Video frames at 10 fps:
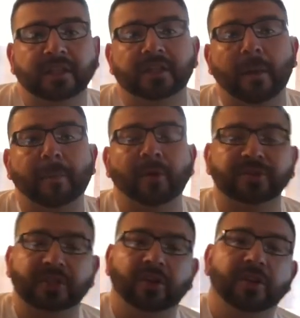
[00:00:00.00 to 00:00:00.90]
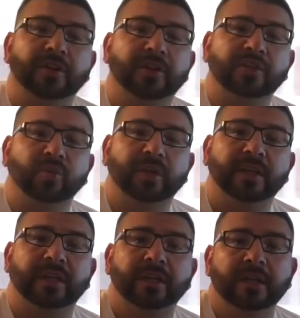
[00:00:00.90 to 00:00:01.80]
I posted earlier this
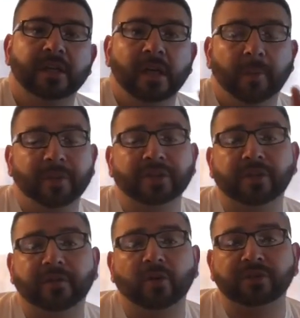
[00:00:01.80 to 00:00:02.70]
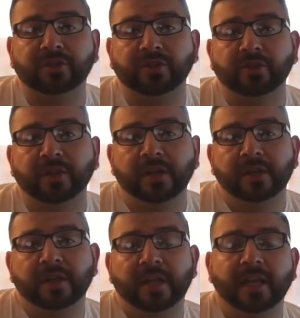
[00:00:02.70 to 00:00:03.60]
week a picture of a holster
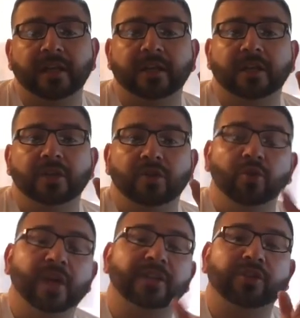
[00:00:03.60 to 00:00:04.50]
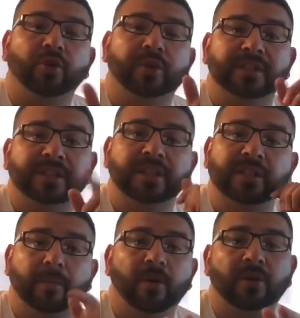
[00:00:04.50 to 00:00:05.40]
that you guys are going to see
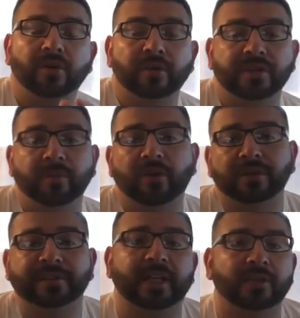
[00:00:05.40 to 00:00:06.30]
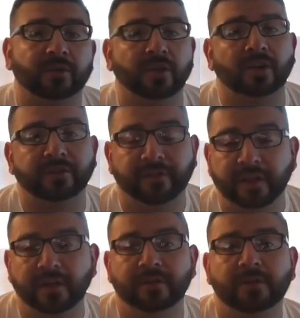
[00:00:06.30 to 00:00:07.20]
tomorrow in tomorrow's Tactical Talks
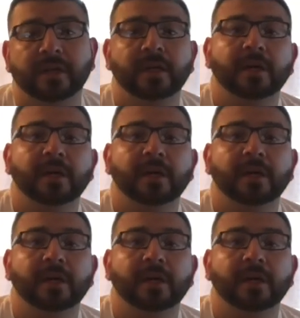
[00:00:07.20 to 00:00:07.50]
video.